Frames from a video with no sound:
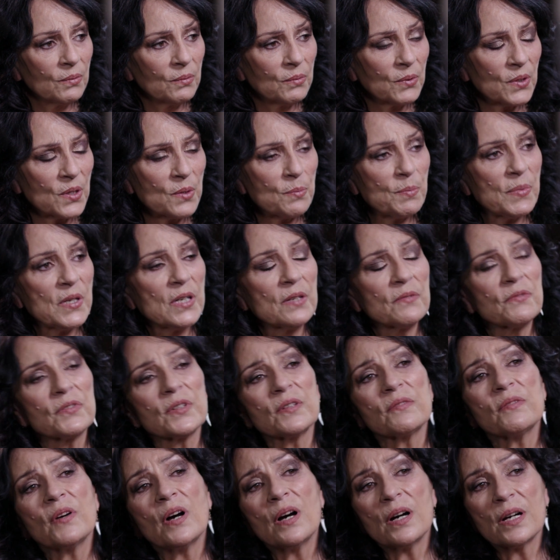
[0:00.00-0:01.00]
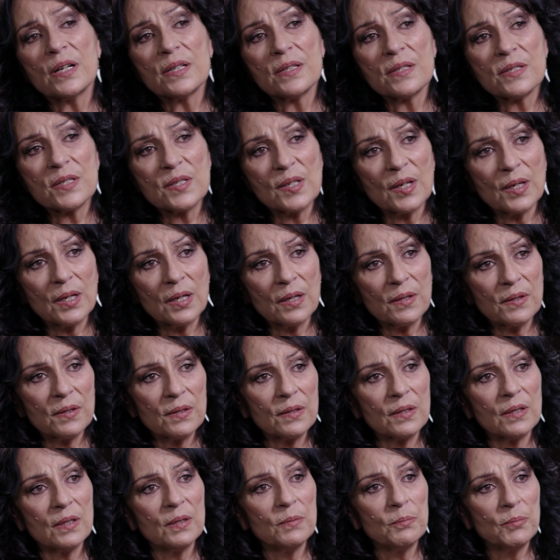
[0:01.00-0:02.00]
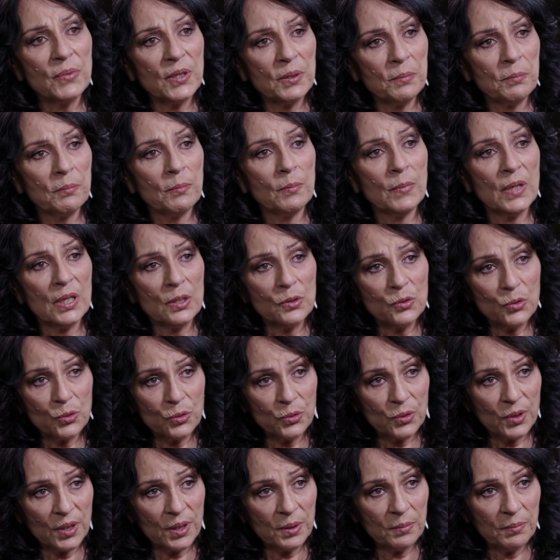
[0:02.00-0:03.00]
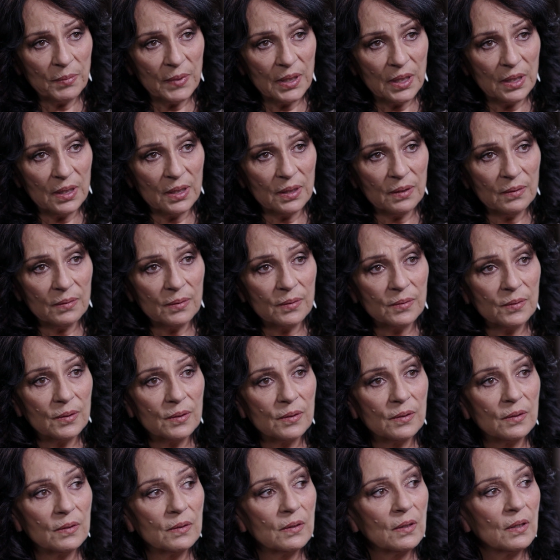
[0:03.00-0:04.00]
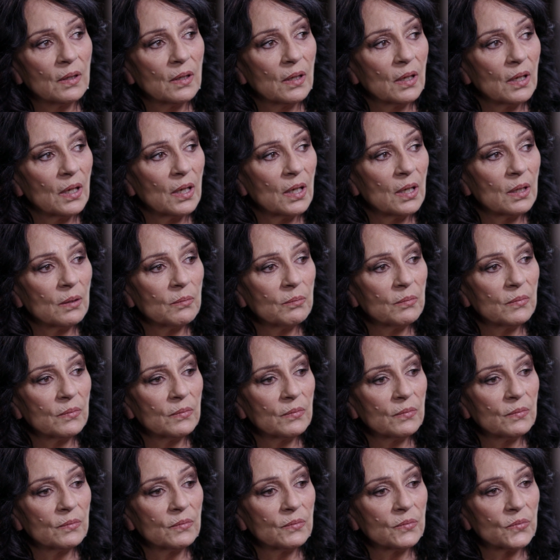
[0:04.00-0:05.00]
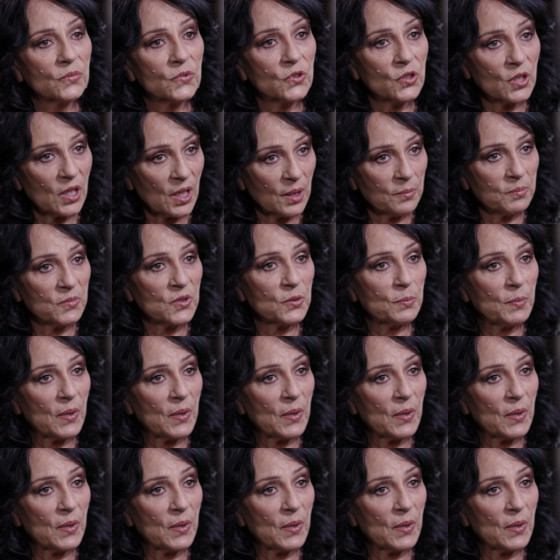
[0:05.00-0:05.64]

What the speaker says: with the benefit of hindsight, I think he'd been mentoring me to come to